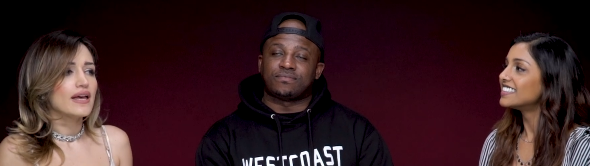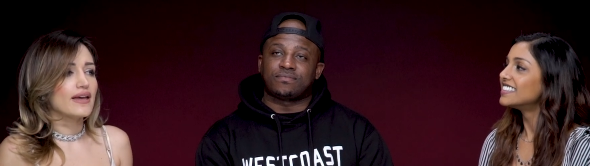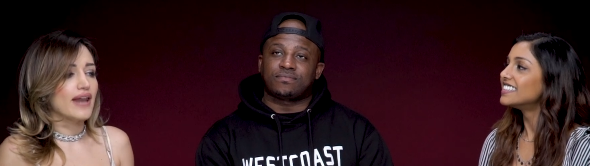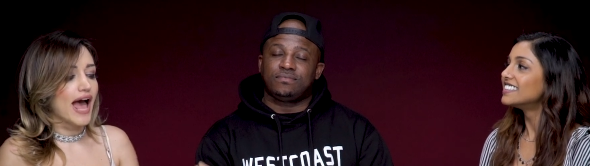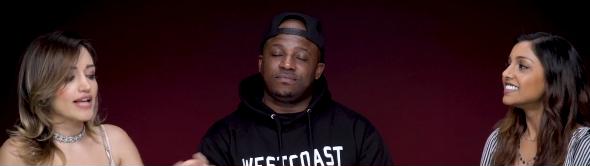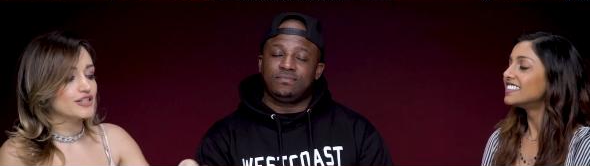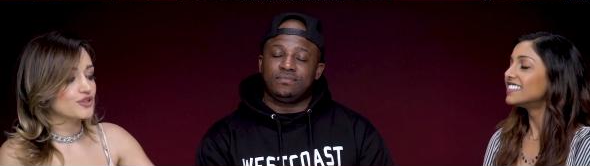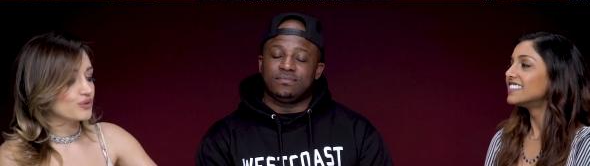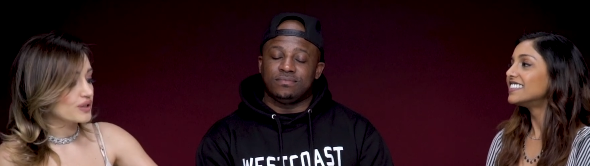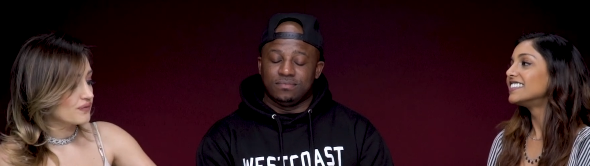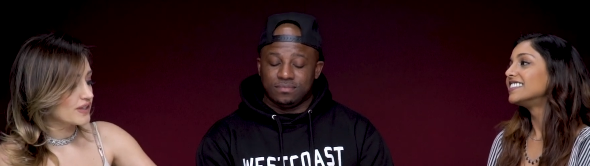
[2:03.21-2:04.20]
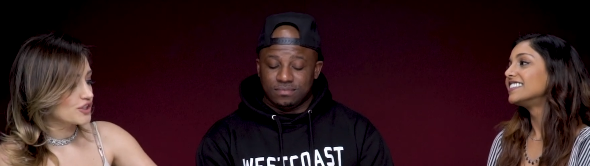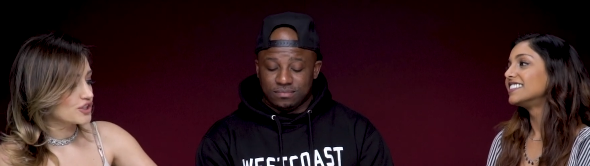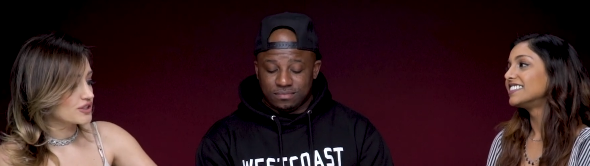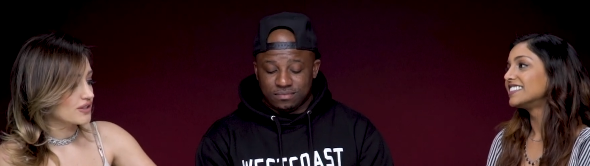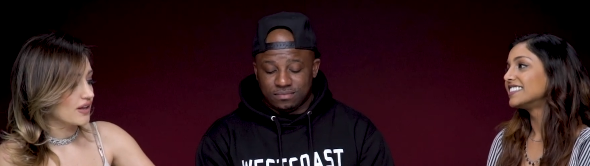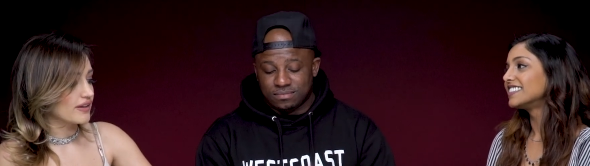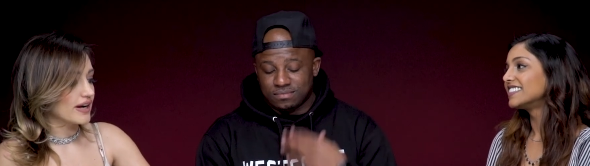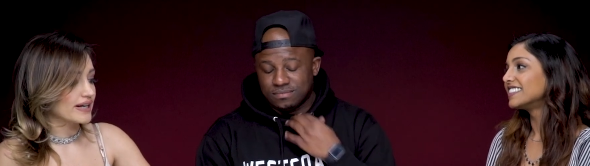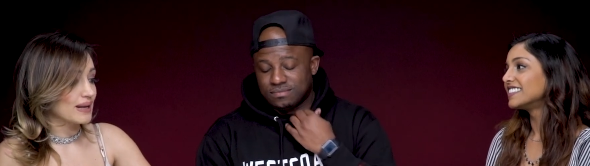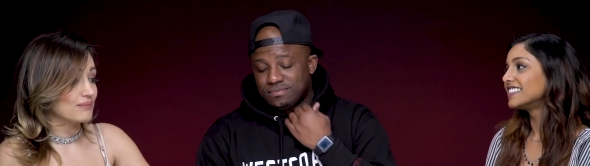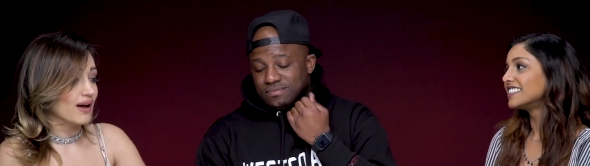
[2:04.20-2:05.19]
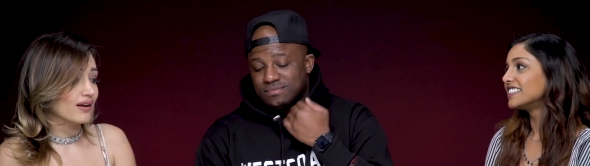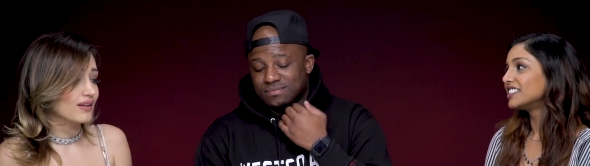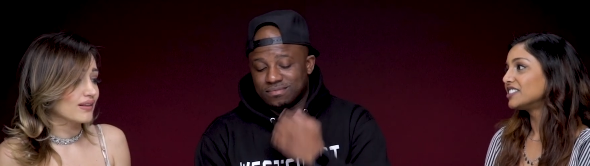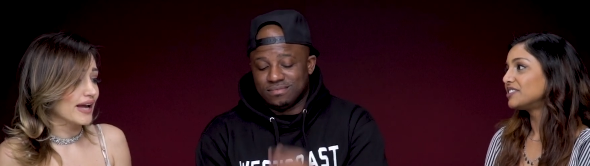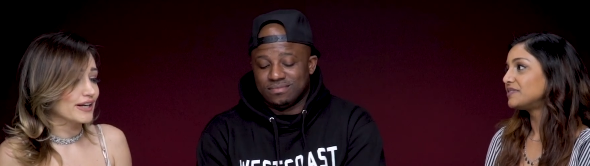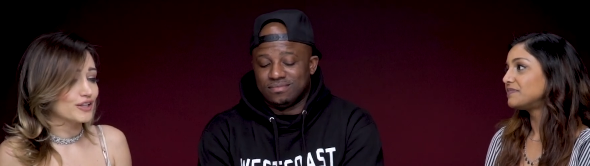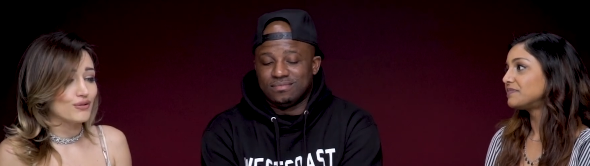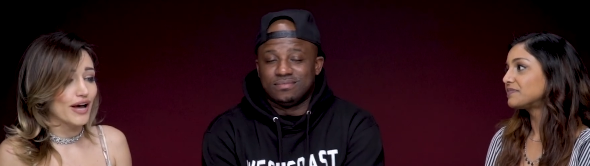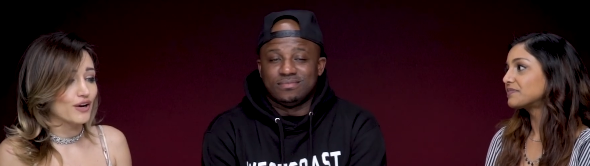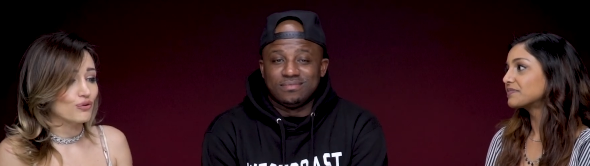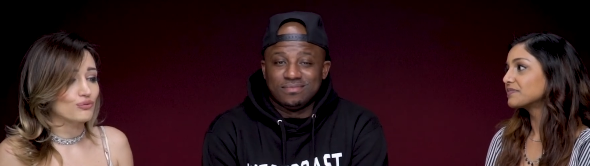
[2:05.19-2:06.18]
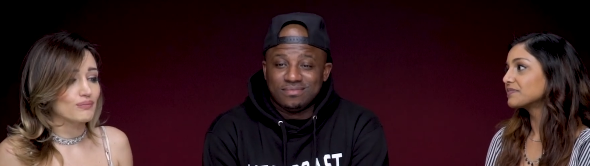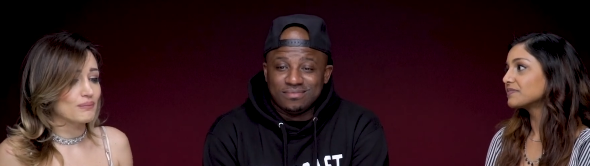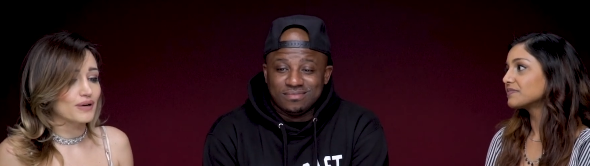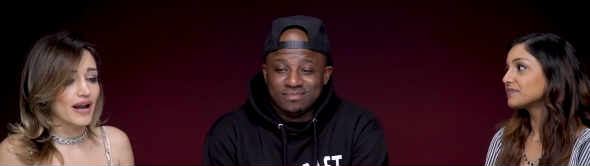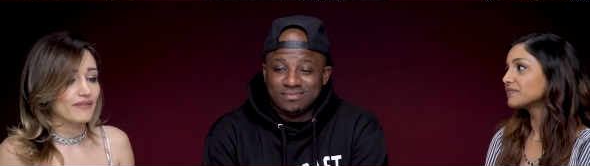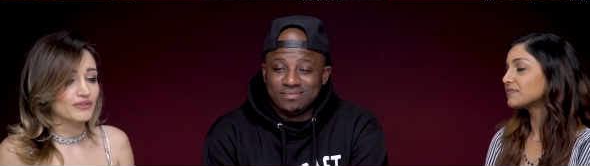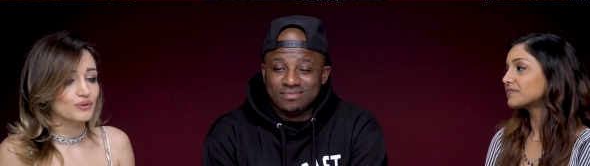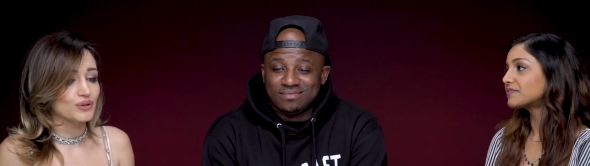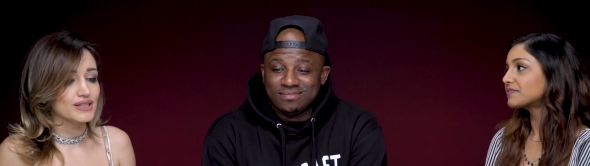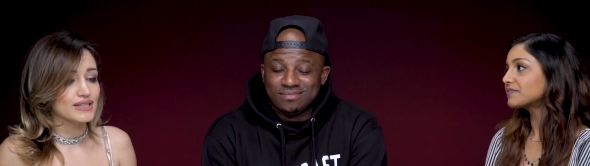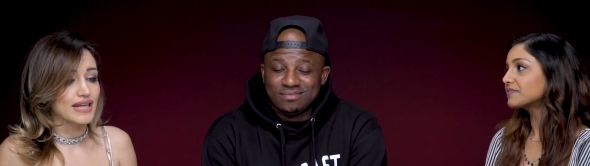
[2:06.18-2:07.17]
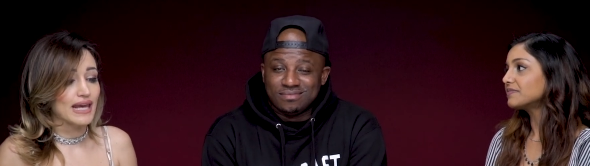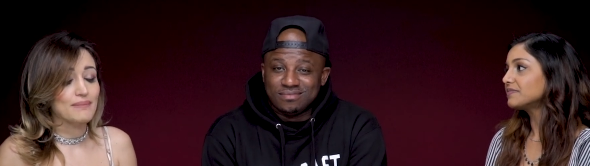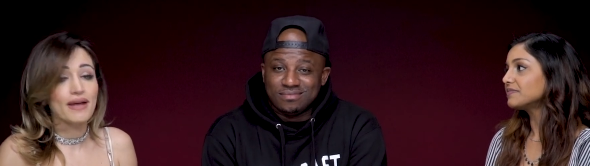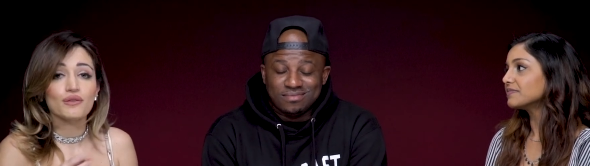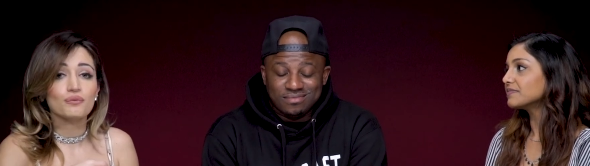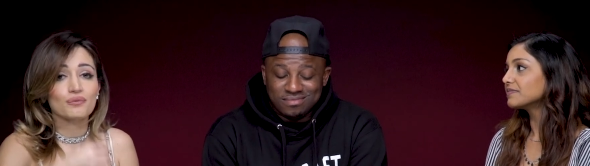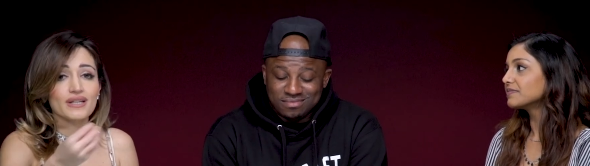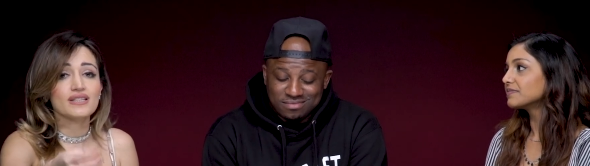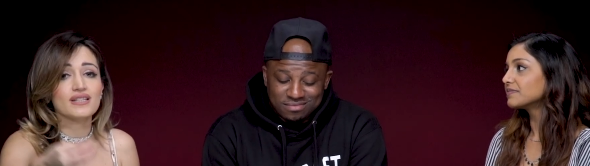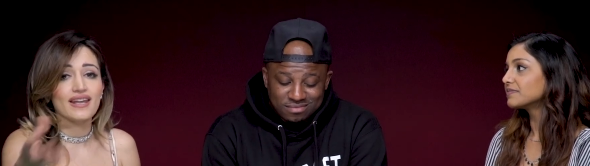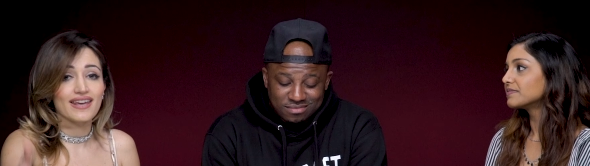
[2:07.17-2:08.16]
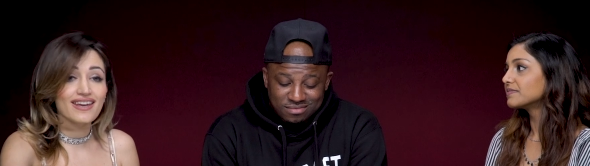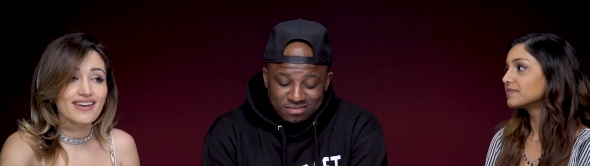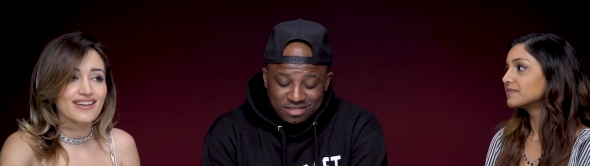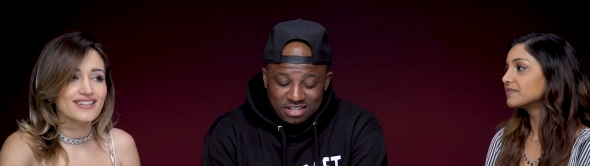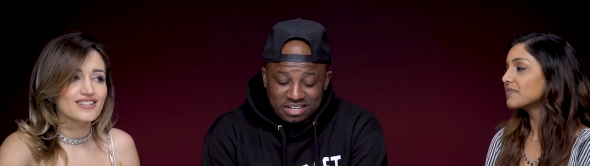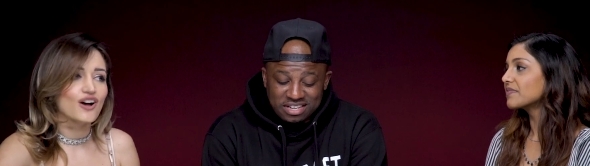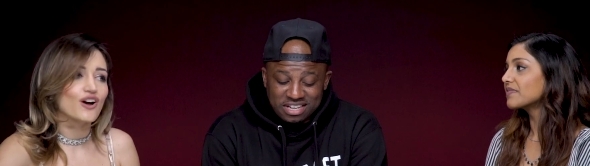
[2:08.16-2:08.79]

Speaker 1: It has three features on there, and I'm not going to lie to you, I don't remember everyone's name. And the reason is,